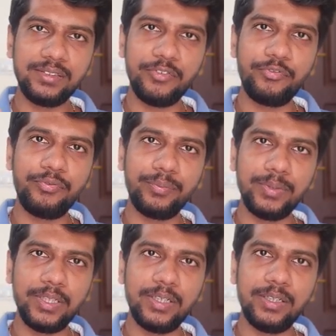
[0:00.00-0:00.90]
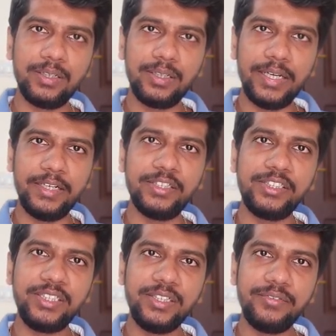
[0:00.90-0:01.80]
the
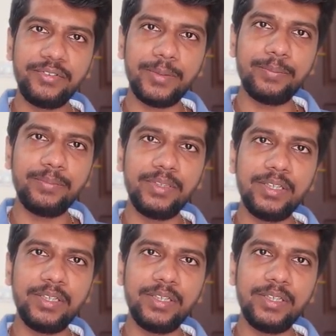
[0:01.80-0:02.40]
energy from